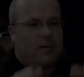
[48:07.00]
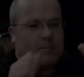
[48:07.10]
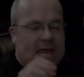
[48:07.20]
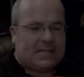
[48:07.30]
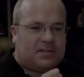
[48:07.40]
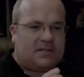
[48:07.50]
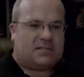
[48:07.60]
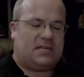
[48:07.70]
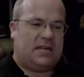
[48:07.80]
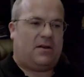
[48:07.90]
you imagine a
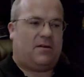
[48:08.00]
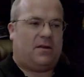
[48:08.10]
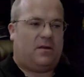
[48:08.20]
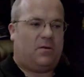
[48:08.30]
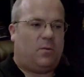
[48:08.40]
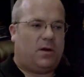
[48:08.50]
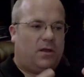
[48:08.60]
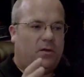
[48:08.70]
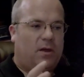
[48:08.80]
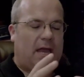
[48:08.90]
scenario where
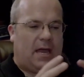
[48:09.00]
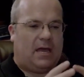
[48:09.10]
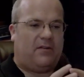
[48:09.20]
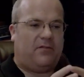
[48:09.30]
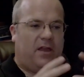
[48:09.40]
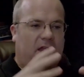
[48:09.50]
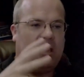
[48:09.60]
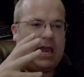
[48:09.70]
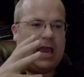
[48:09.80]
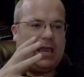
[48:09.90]
you have
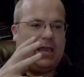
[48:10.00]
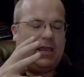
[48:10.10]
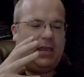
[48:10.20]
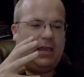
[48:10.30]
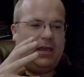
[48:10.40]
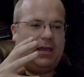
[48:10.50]
a